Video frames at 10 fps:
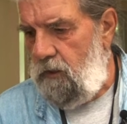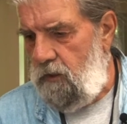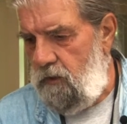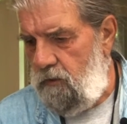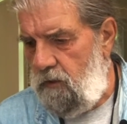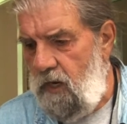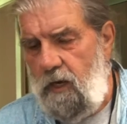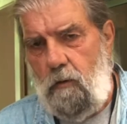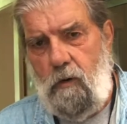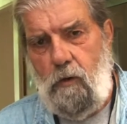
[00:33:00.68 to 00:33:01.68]
And in
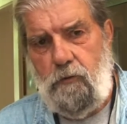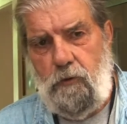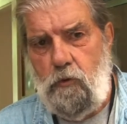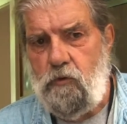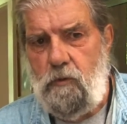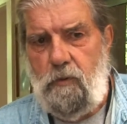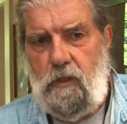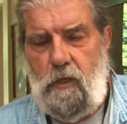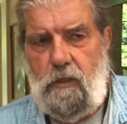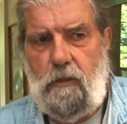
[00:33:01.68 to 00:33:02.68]
Attleboro, there used to
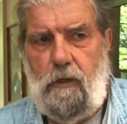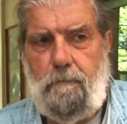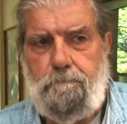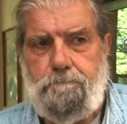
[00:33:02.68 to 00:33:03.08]
be a